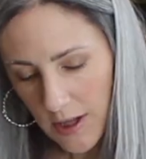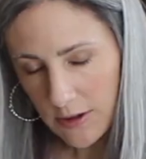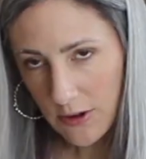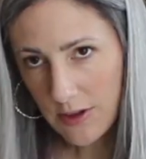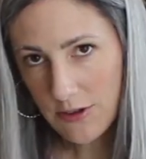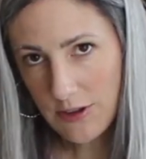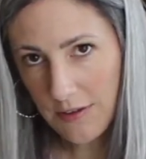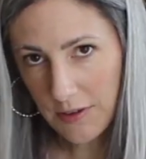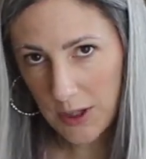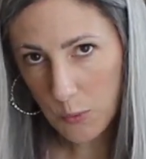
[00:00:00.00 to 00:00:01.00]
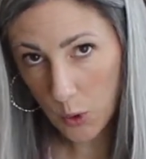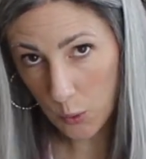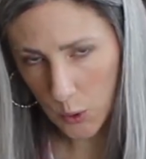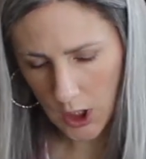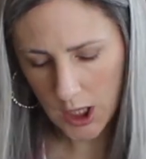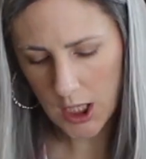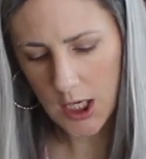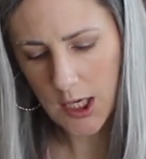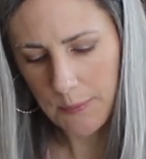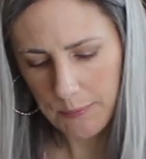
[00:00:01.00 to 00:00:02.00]
So these are definitely more work
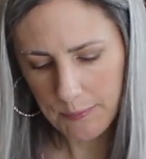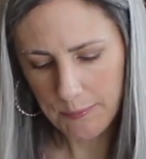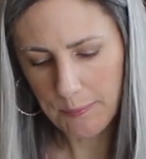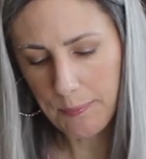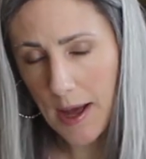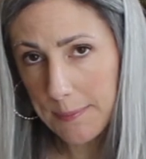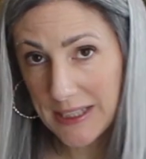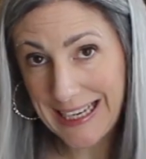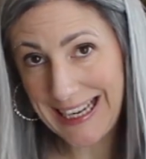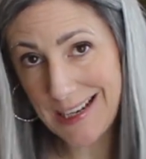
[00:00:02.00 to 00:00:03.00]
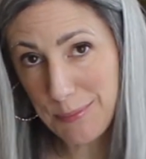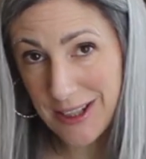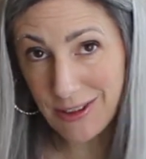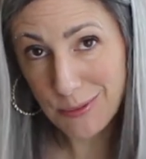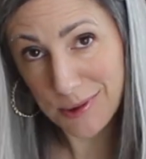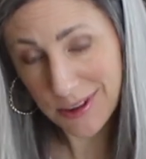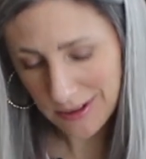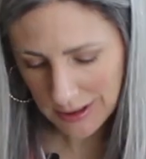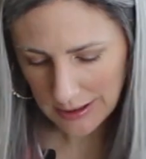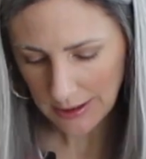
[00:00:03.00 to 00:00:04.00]
than popping a can of
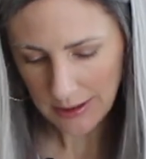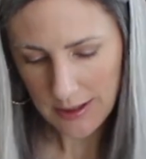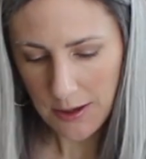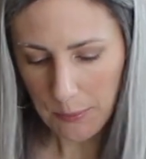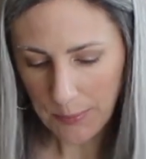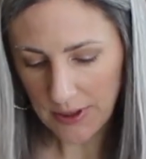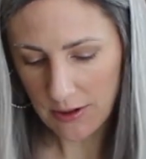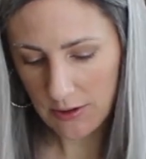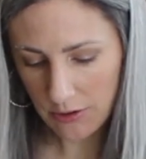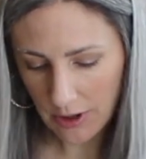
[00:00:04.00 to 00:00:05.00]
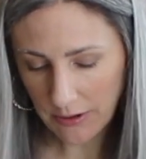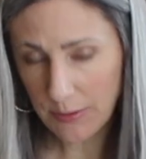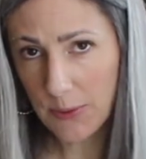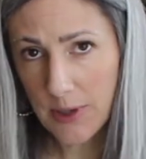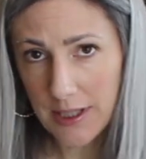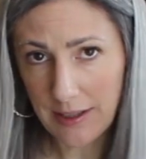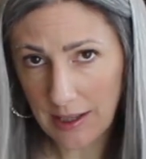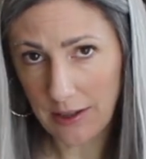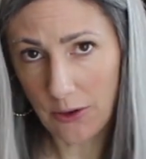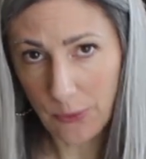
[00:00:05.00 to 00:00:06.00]
Pillsbury's, but trust me when I
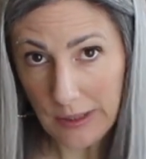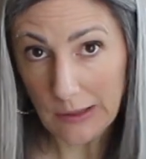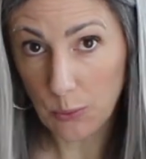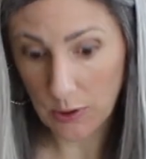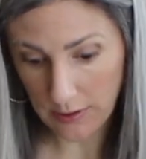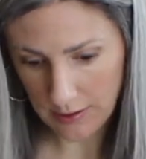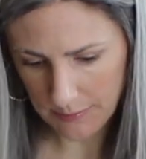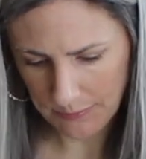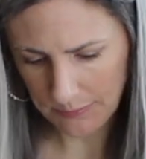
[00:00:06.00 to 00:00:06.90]
tell you, it's worth it.